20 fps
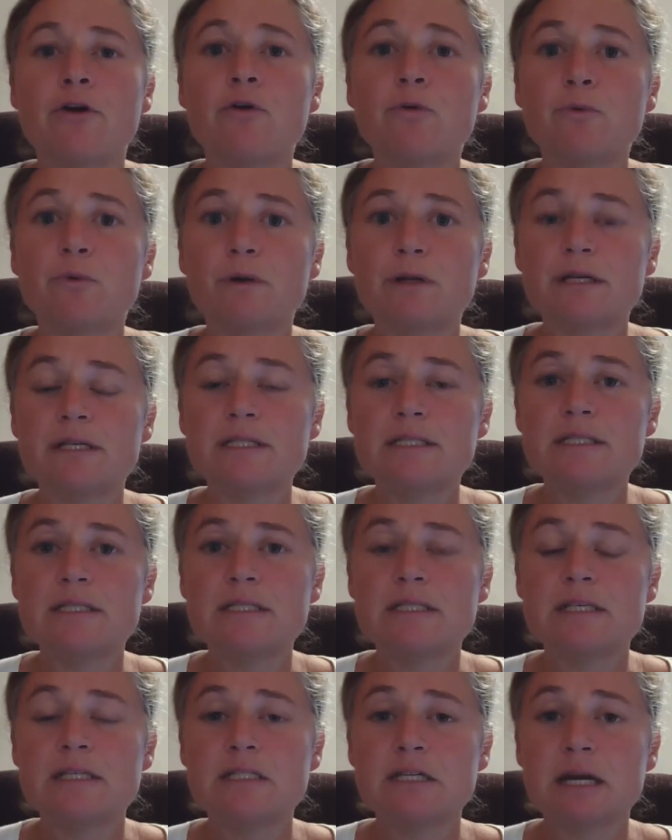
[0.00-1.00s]
grids,
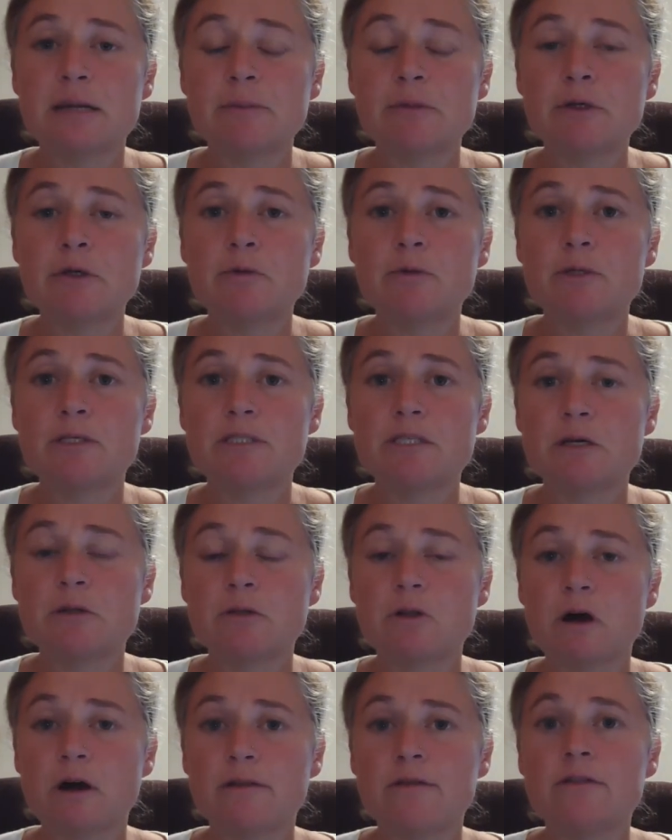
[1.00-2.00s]
the diamond grids
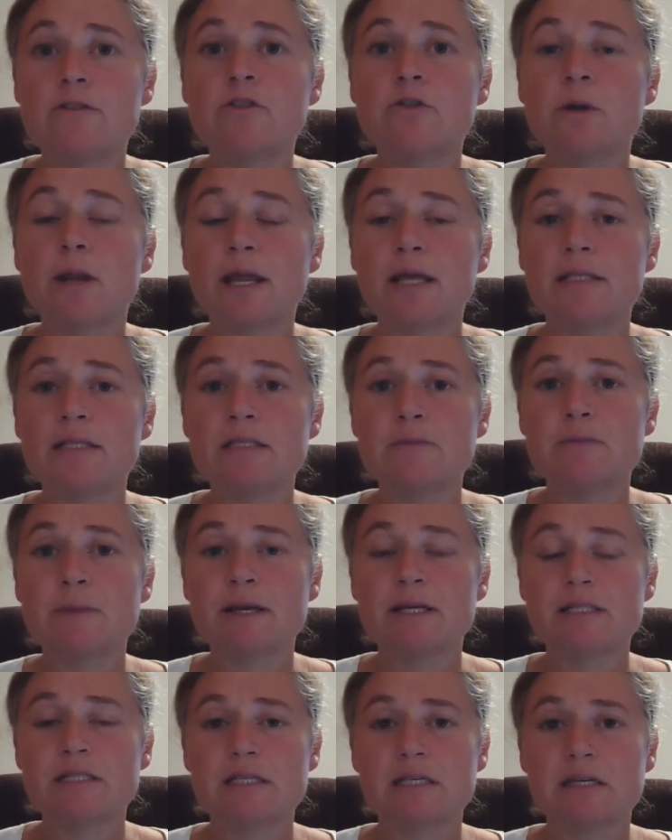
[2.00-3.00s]
along the
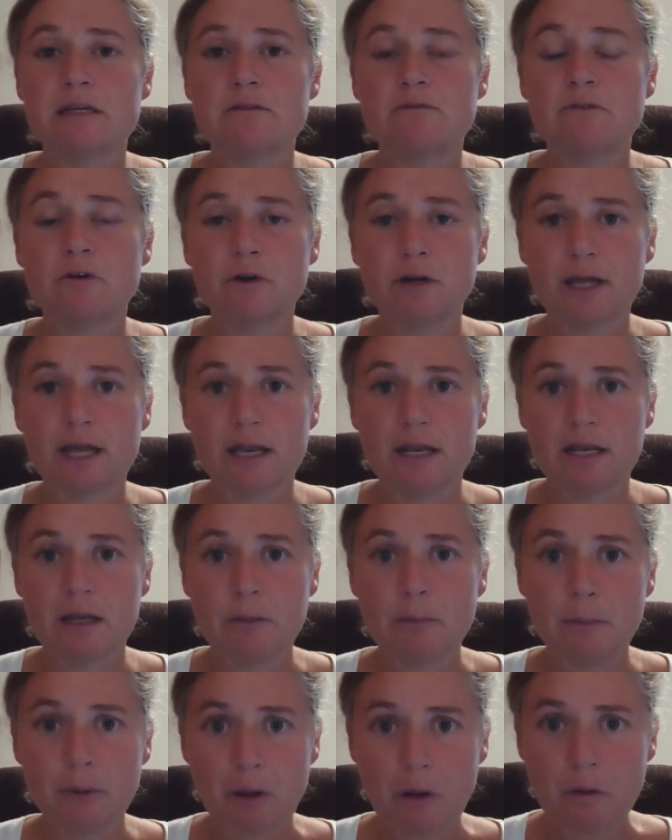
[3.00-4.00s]
Trans-Mexican
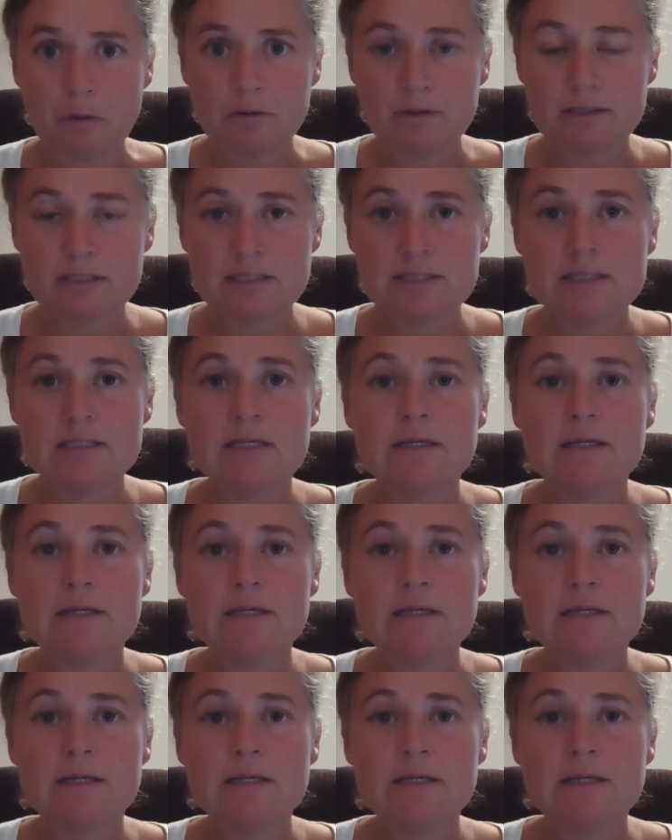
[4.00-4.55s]
Volcanic Belt.